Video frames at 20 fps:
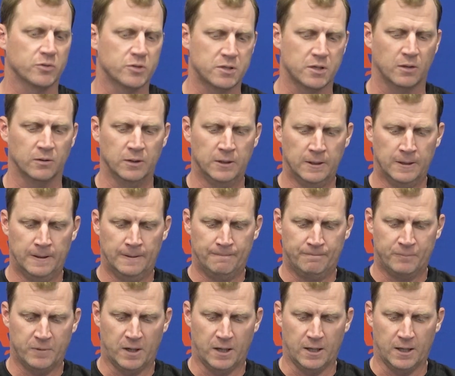So
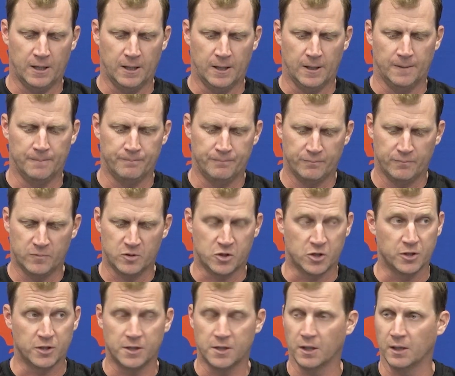
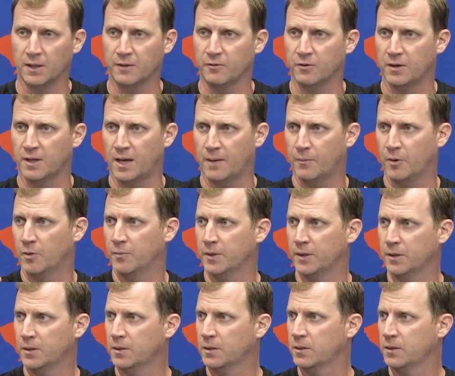good to deliver in that moment.